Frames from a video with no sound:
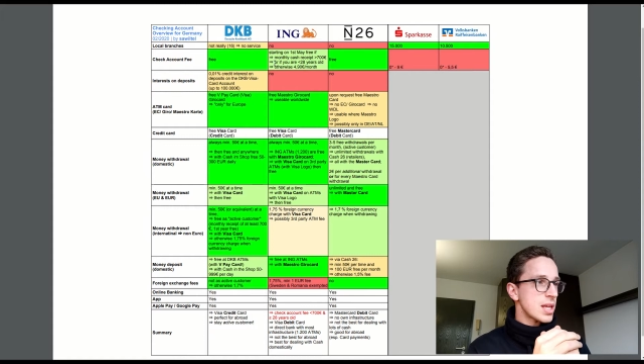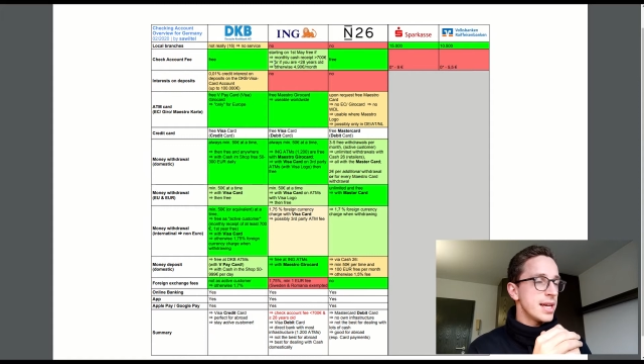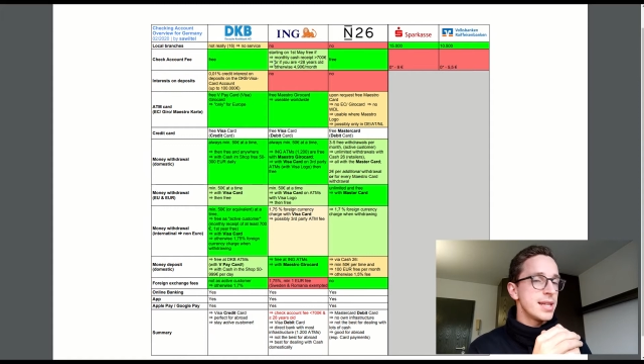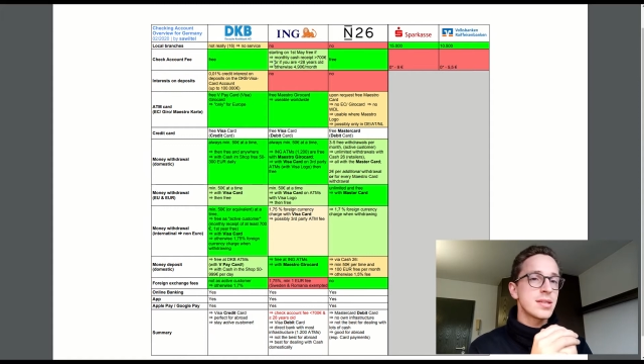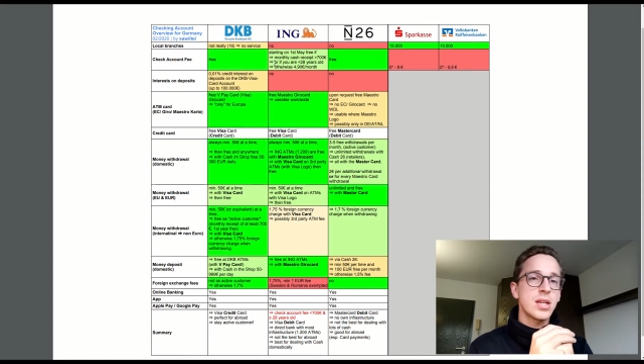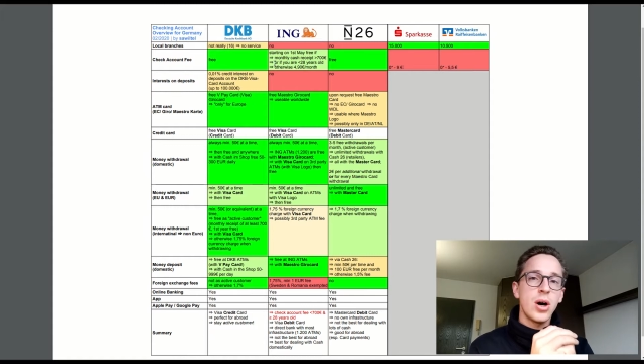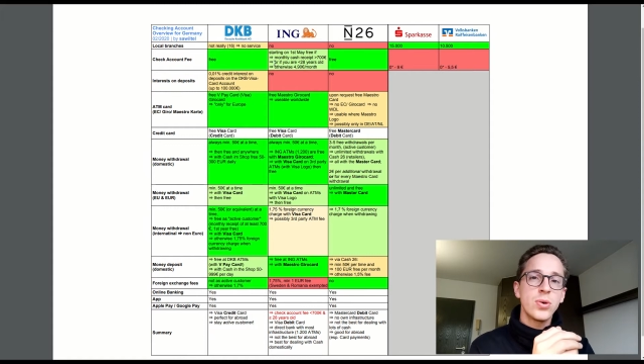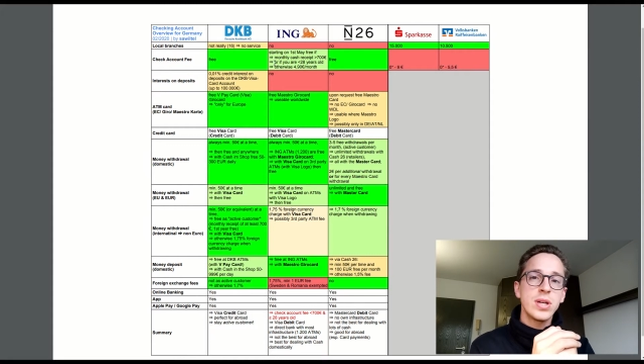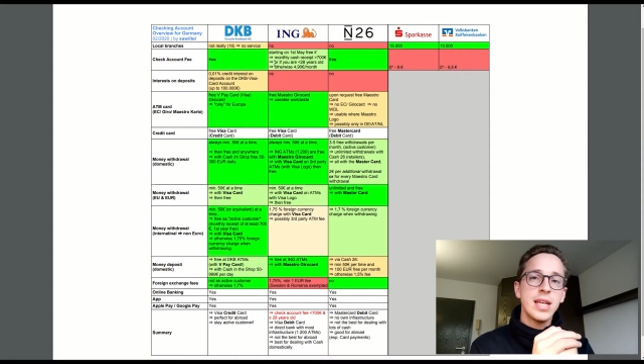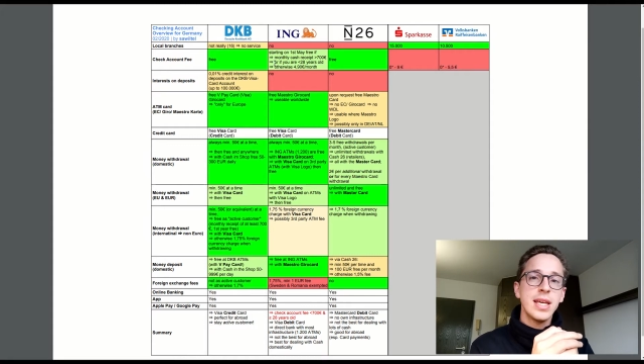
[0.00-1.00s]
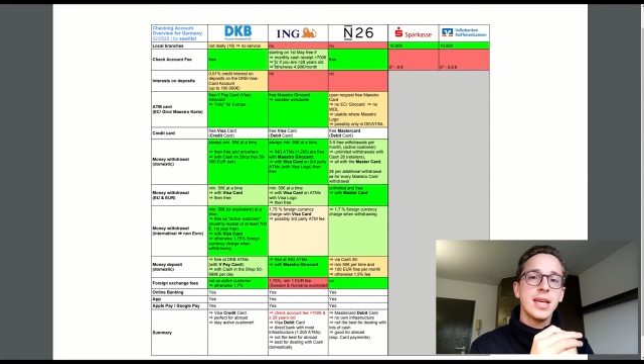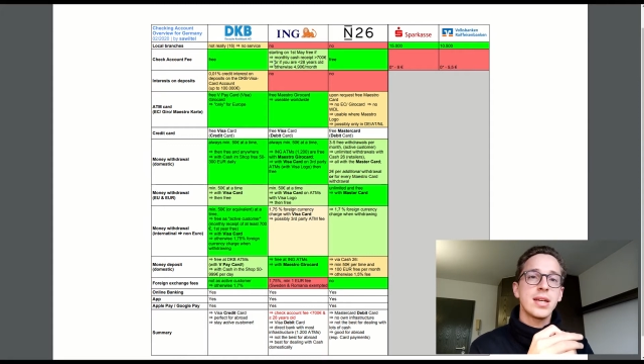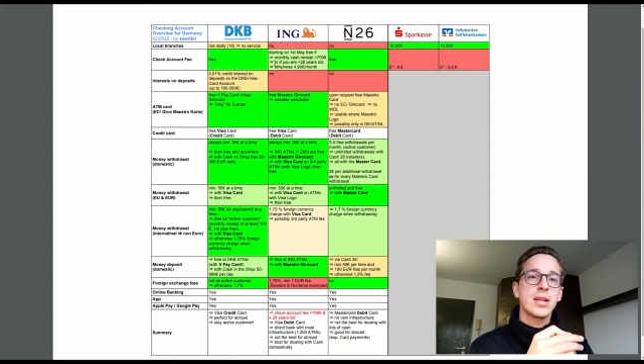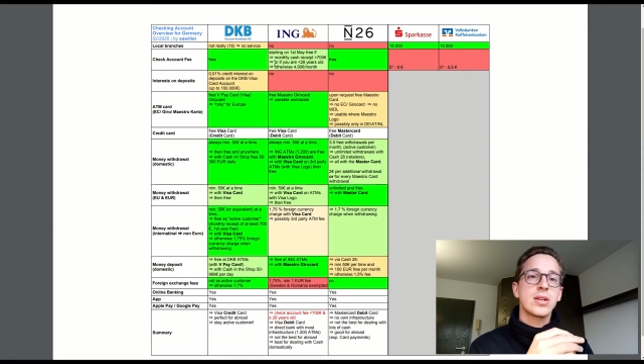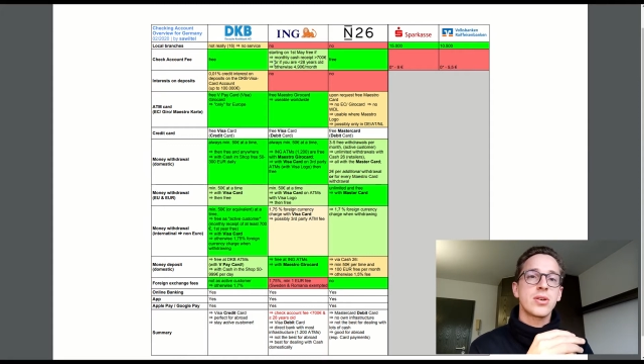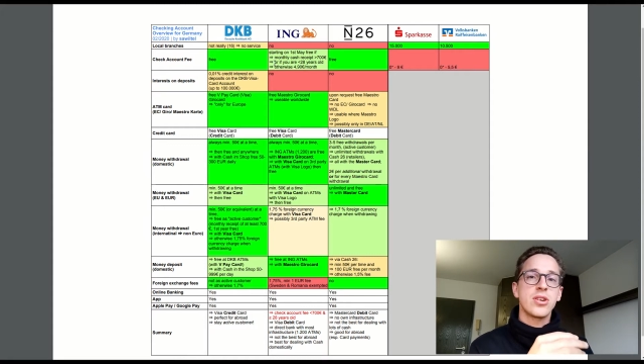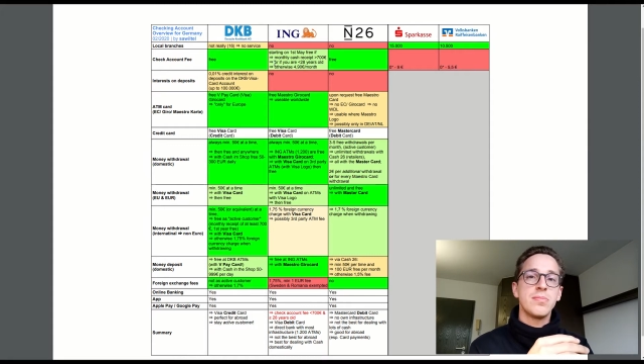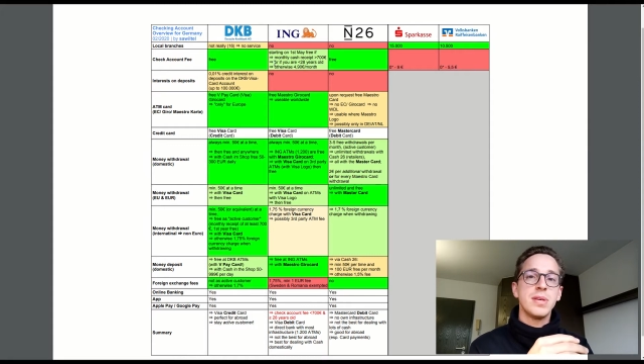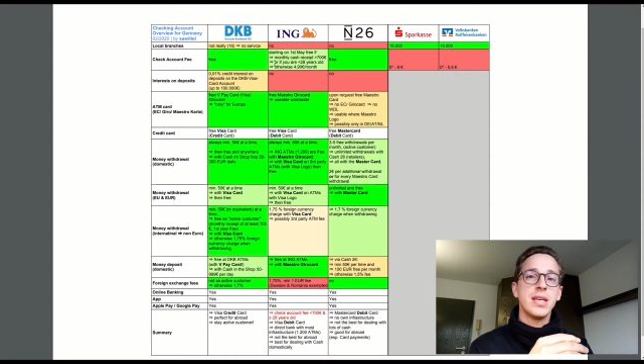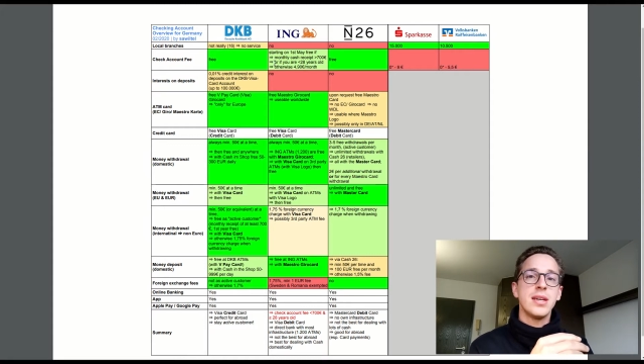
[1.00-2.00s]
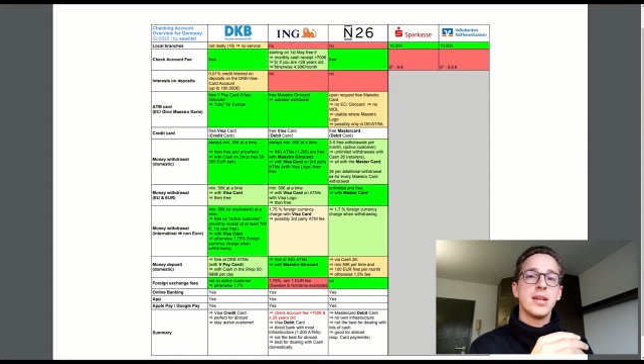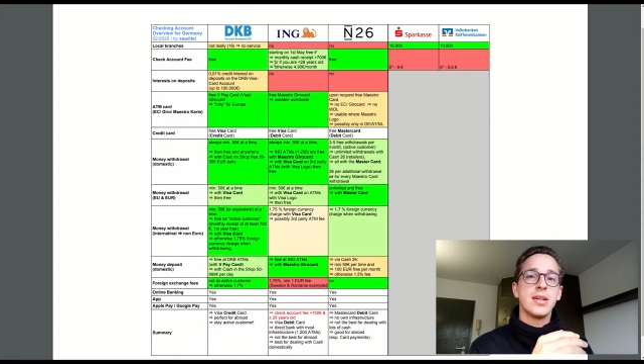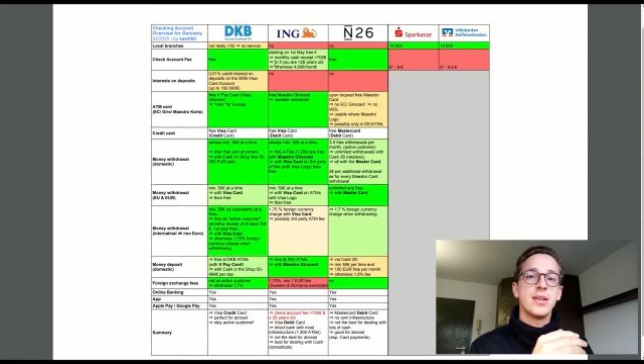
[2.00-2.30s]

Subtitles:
it's only gonna be